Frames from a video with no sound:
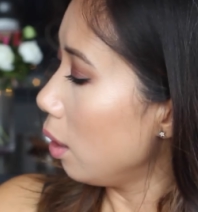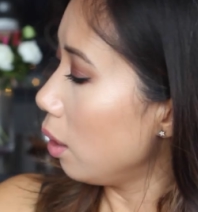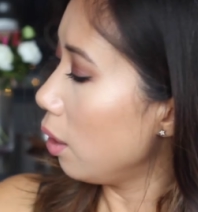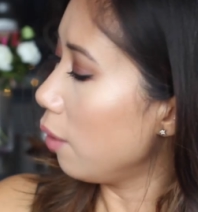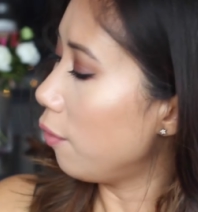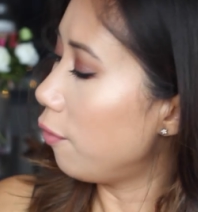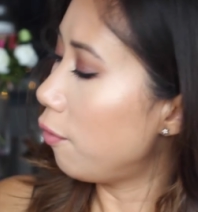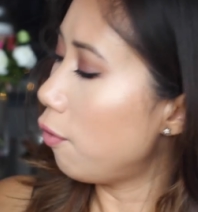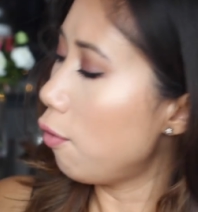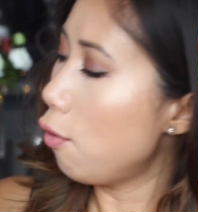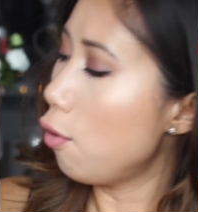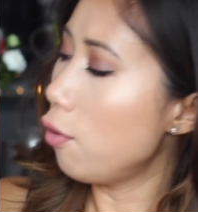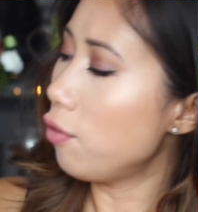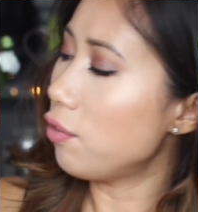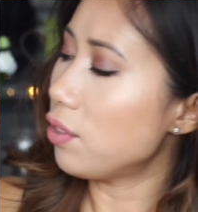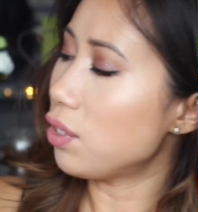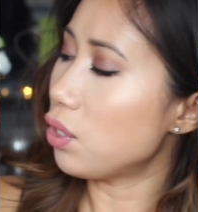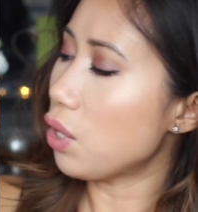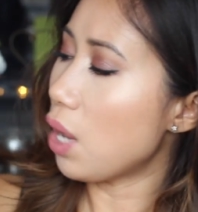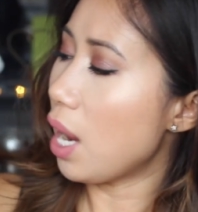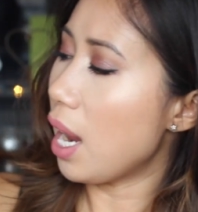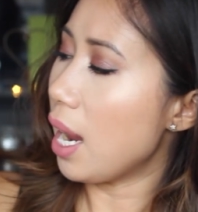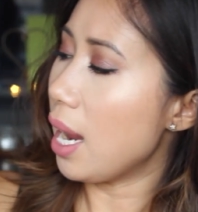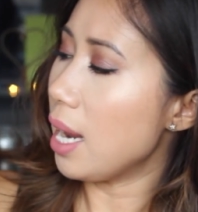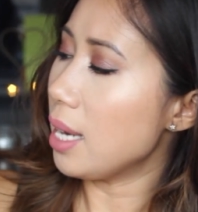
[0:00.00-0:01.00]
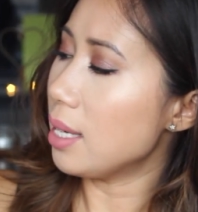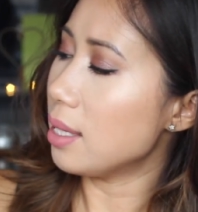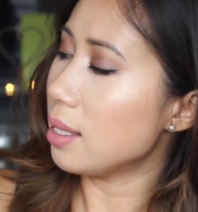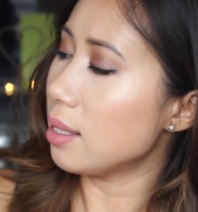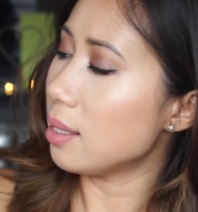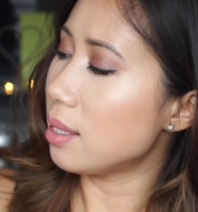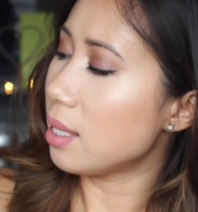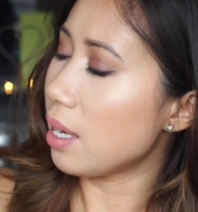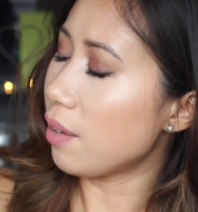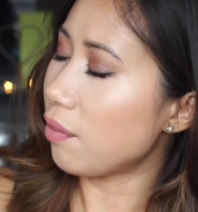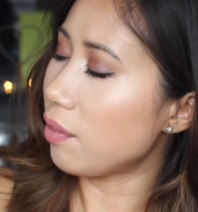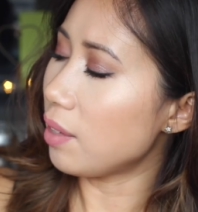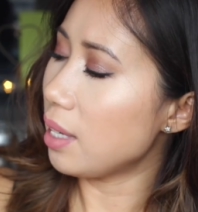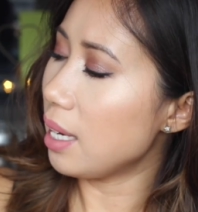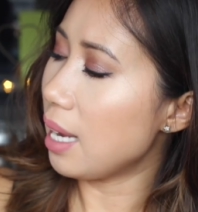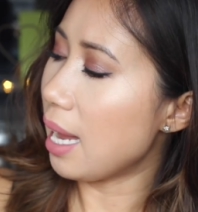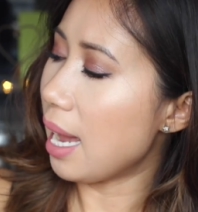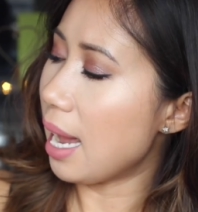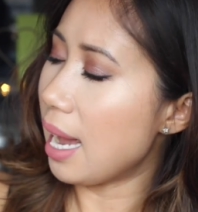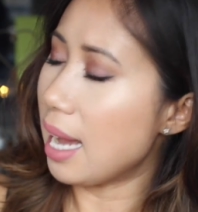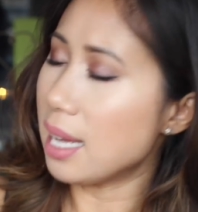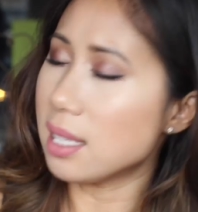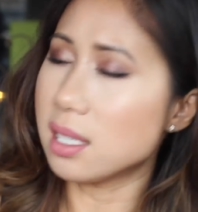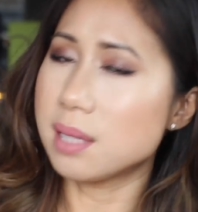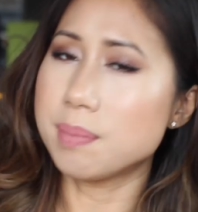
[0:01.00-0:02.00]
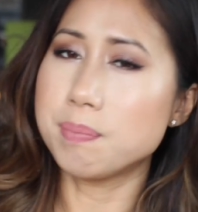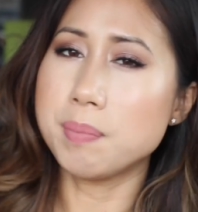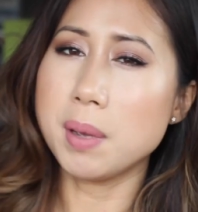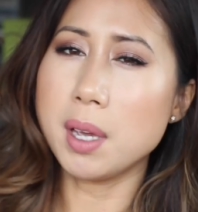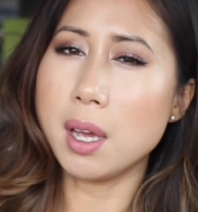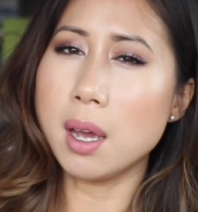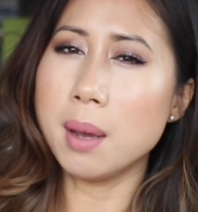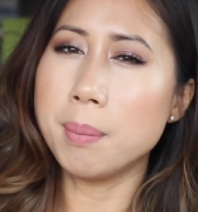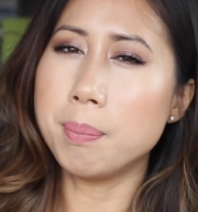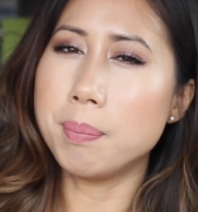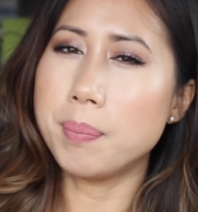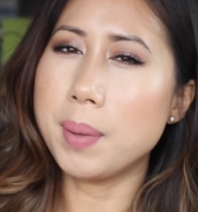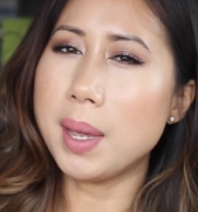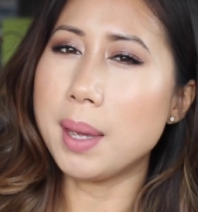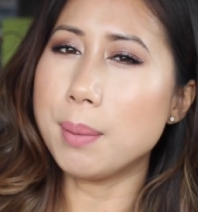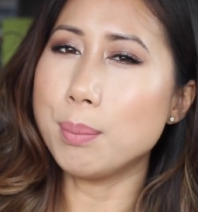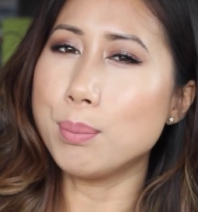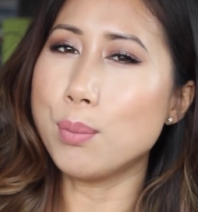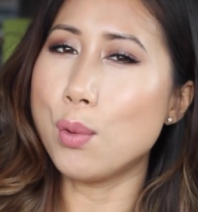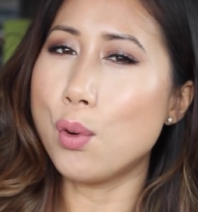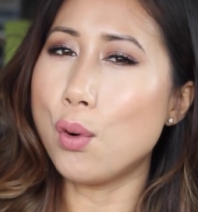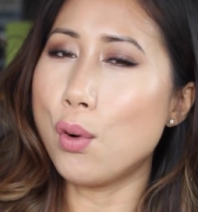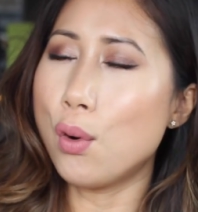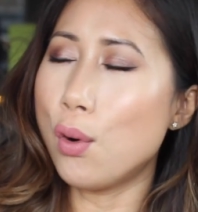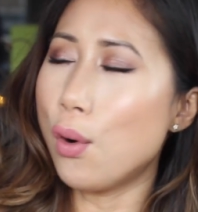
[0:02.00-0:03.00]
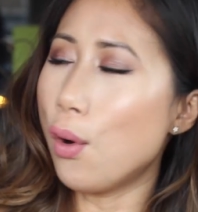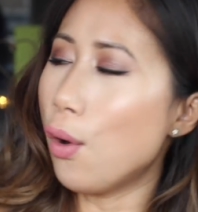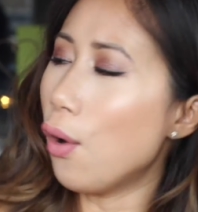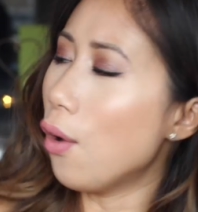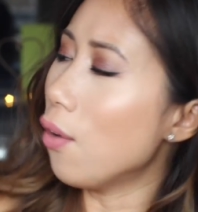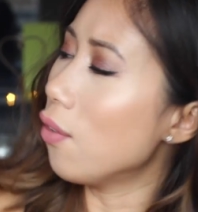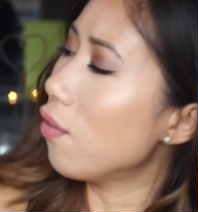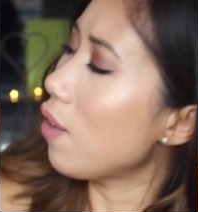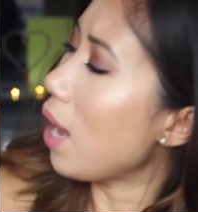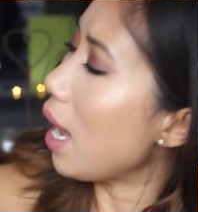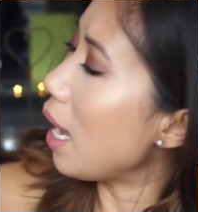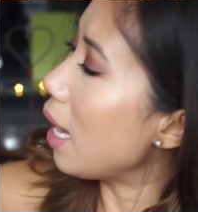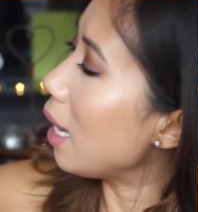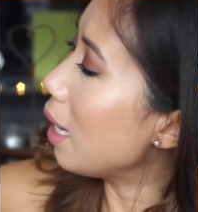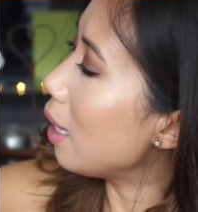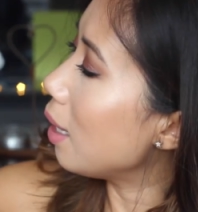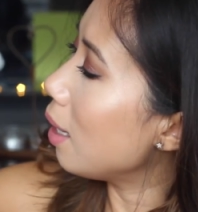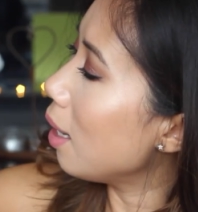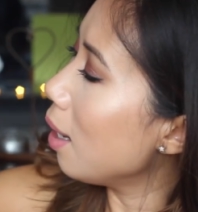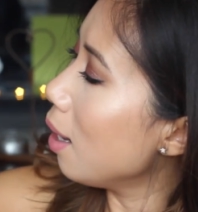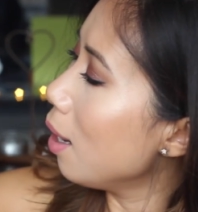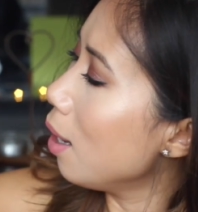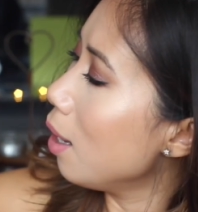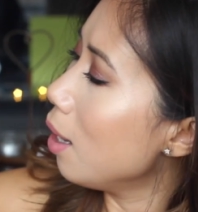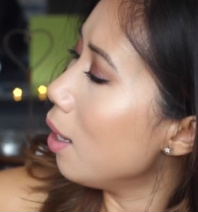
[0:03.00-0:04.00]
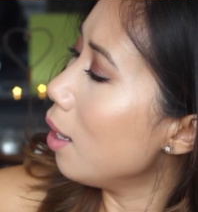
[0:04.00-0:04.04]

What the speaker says: The fourth shade definitely has a bit more of a